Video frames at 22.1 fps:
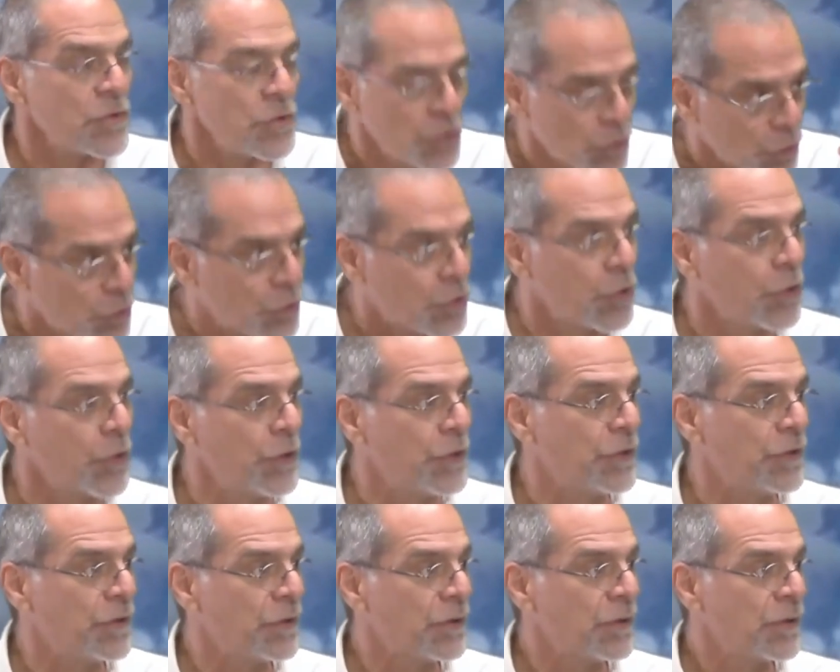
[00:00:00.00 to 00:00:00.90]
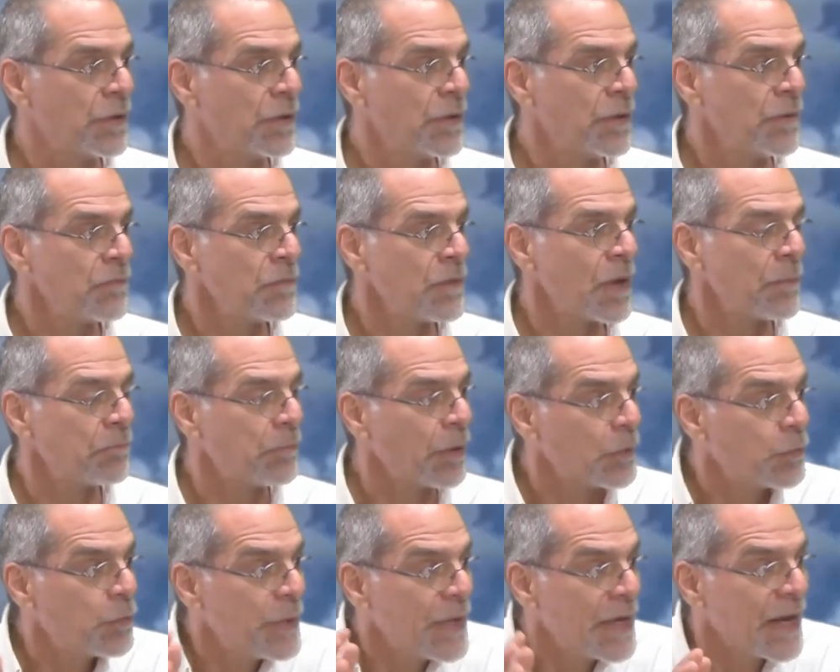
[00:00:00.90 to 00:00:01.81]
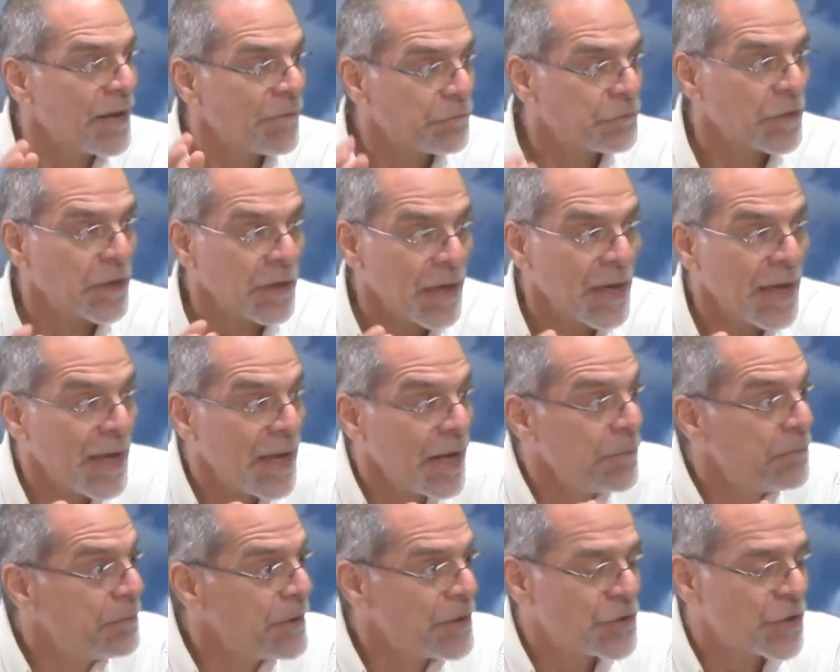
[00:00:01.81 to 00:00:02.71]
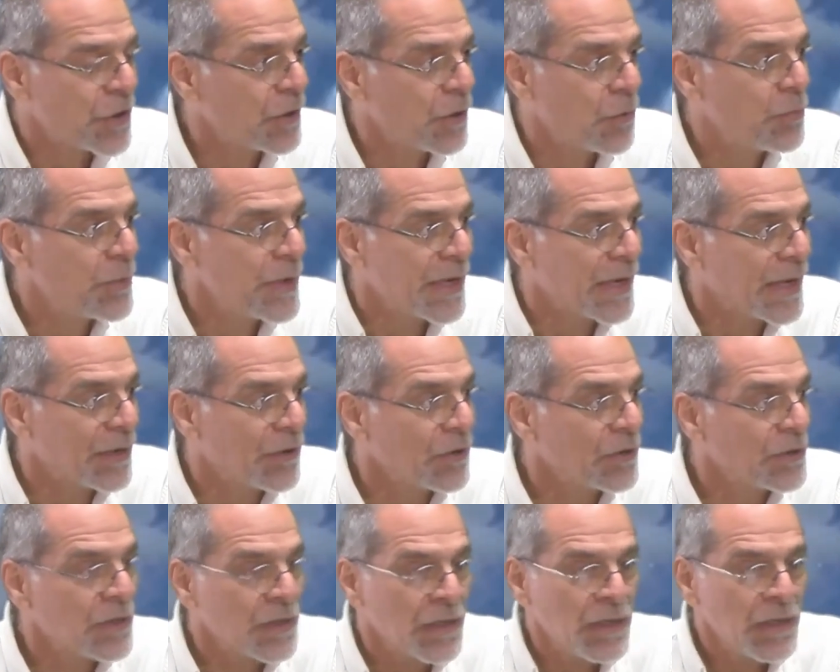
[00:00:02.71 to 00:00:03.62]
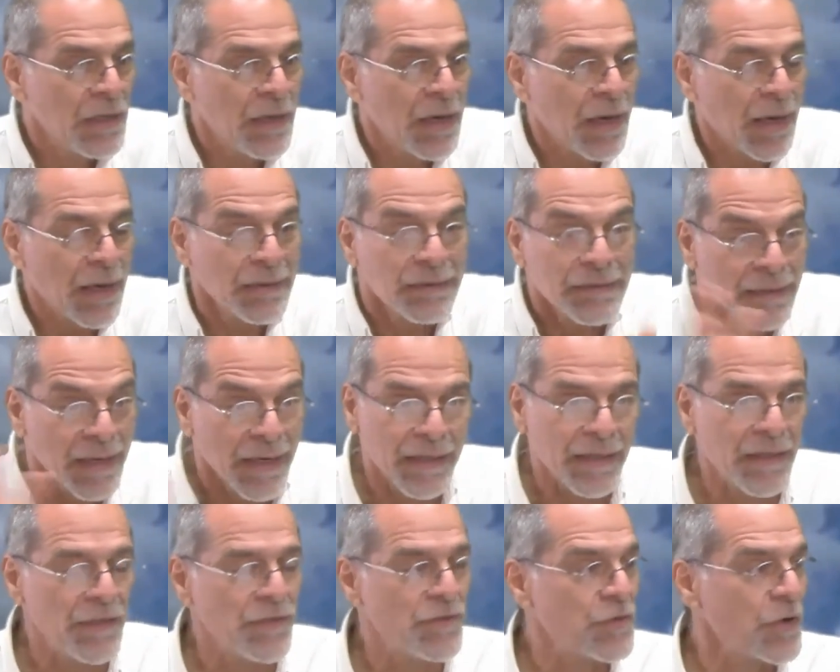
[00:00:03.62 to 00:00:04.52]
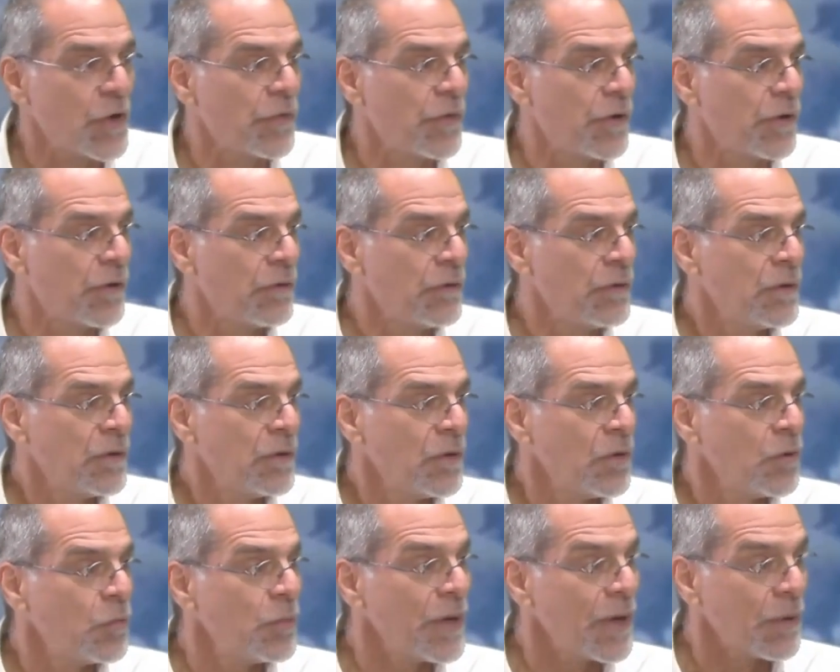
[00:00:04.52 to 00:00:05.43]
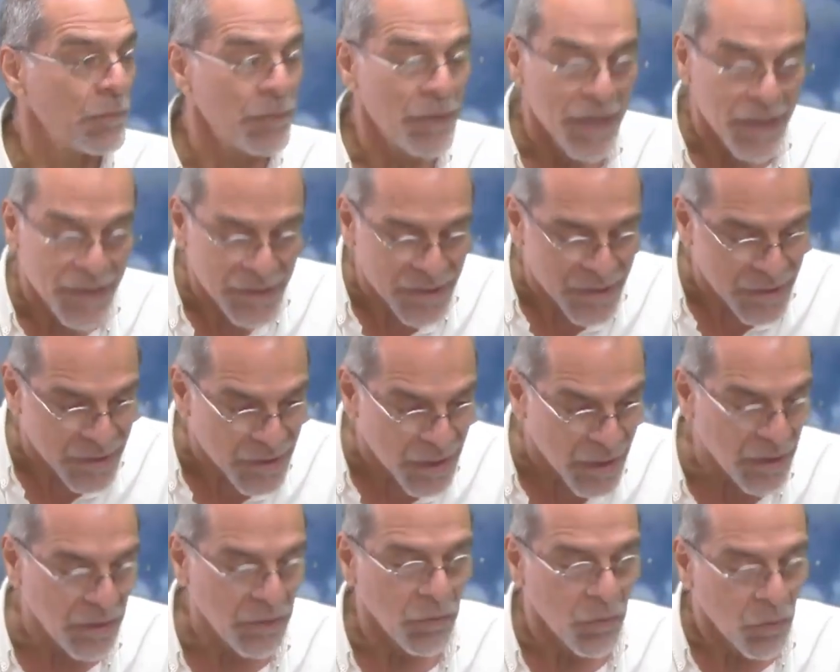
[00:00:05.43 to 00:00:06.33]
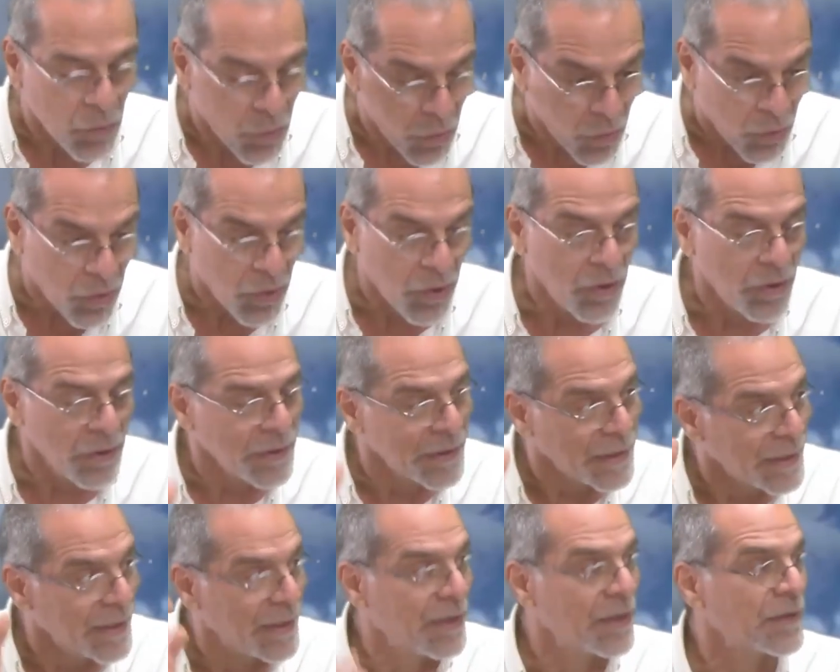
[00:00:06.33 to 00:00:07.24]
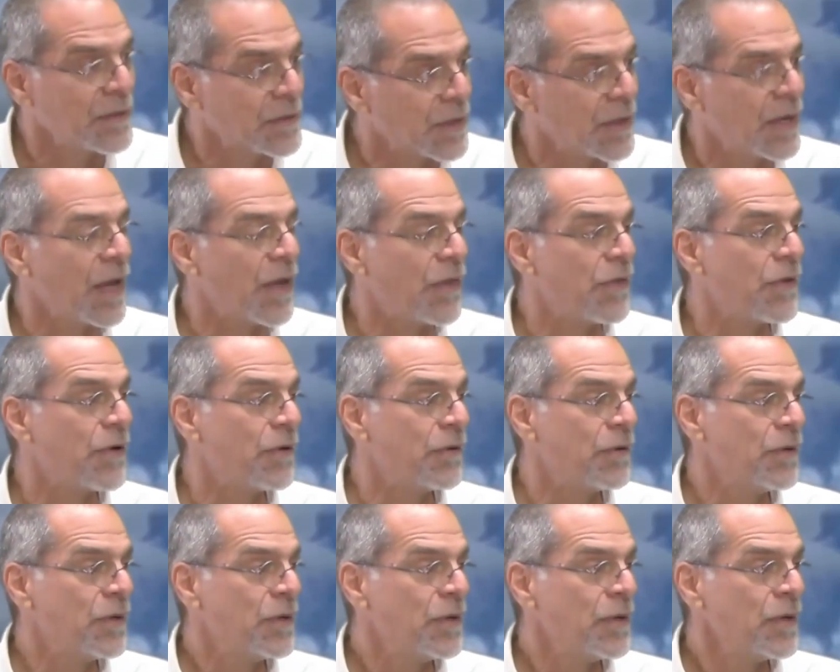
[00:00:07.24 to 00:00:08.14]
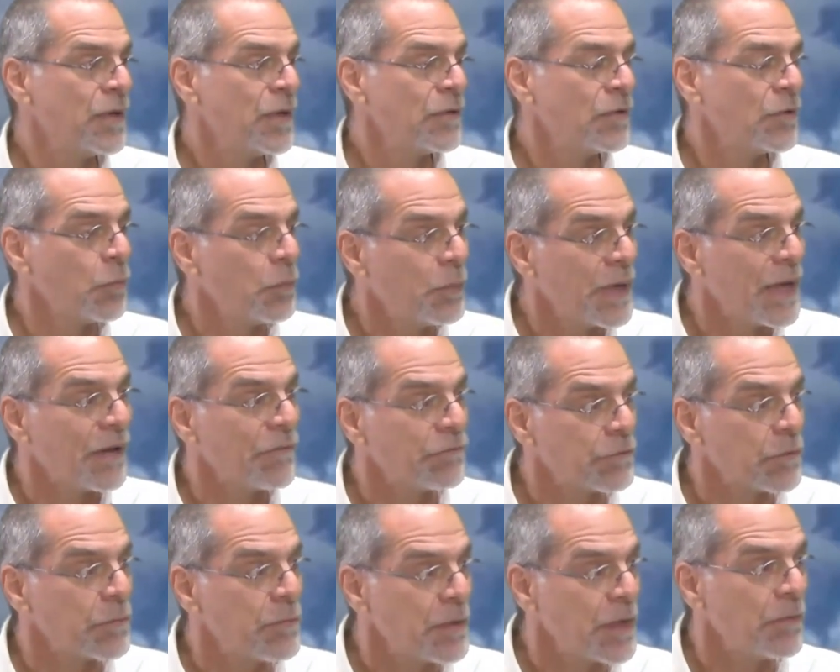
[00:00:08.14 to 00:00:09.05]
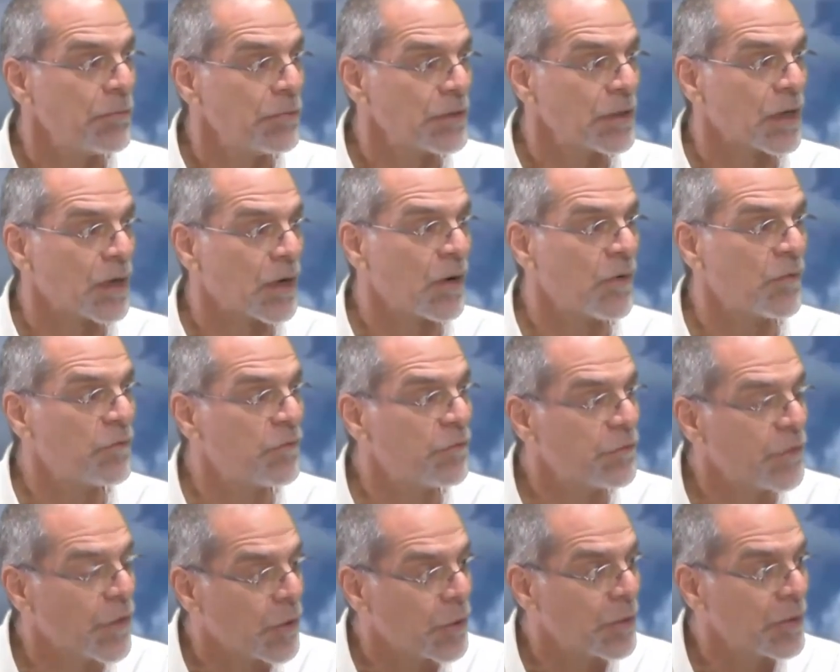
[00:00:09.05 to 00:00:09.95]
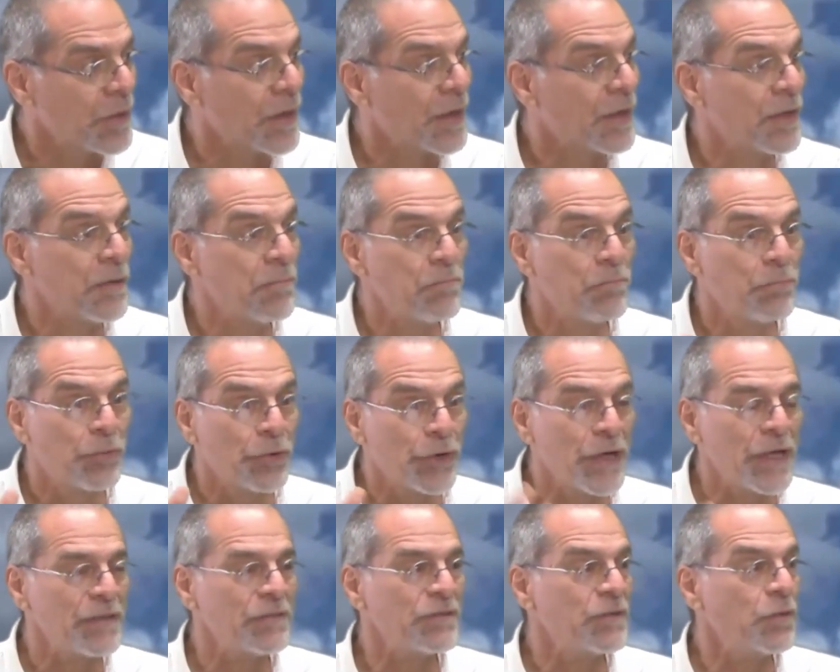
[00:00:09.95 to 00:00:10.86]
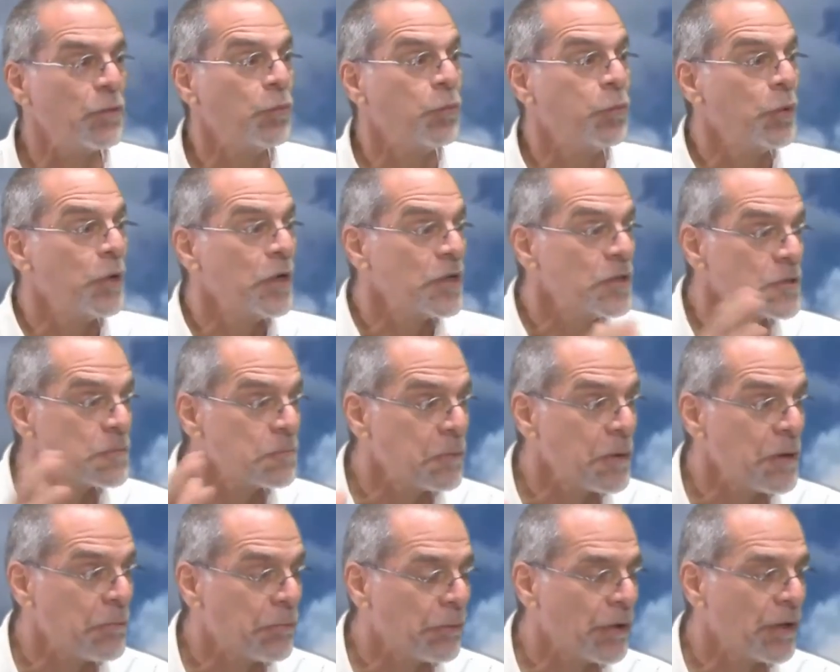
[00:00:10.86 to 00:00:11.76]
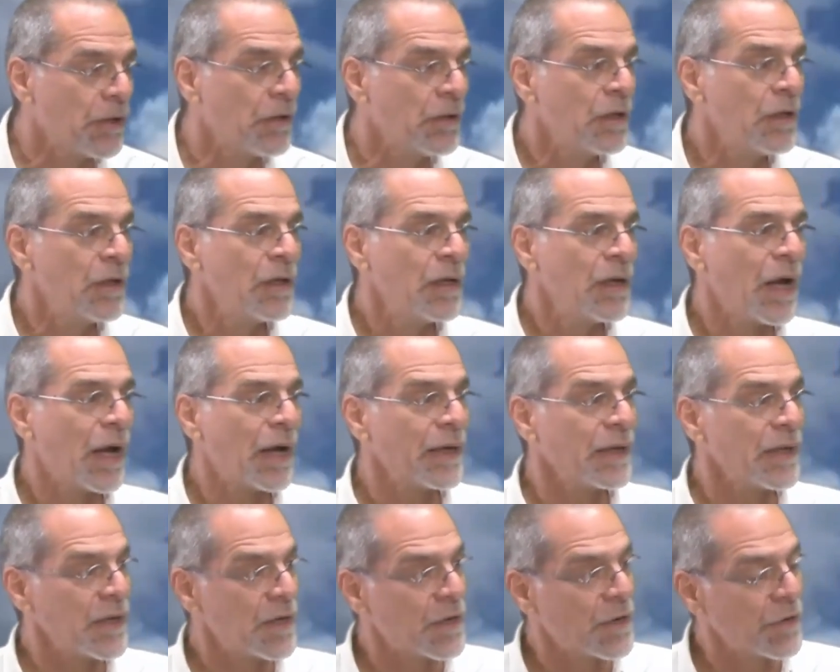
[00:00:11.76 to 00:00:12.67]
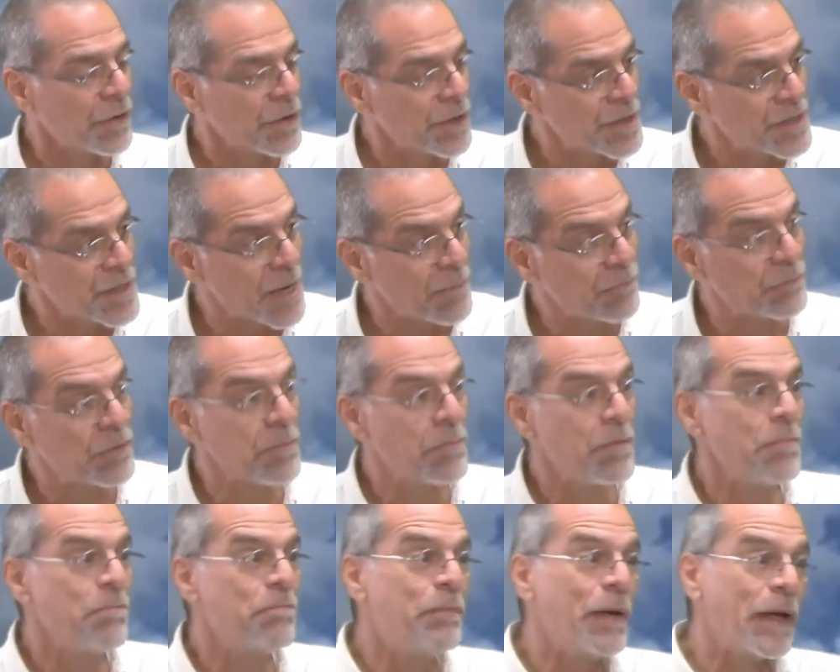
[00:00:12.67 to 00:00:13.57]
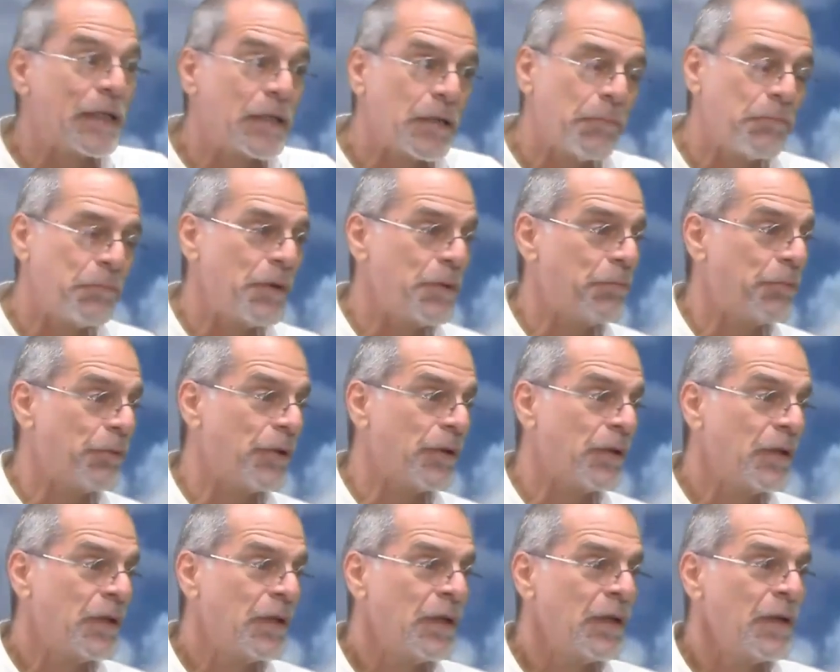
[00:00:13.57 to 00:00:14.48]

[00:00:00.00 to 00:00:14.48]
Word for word: You could, but we have to help each other. We cannot attack each other. We we are still all here together. So we have to be able to come forward and embrace the worst people and encourage them to be better people.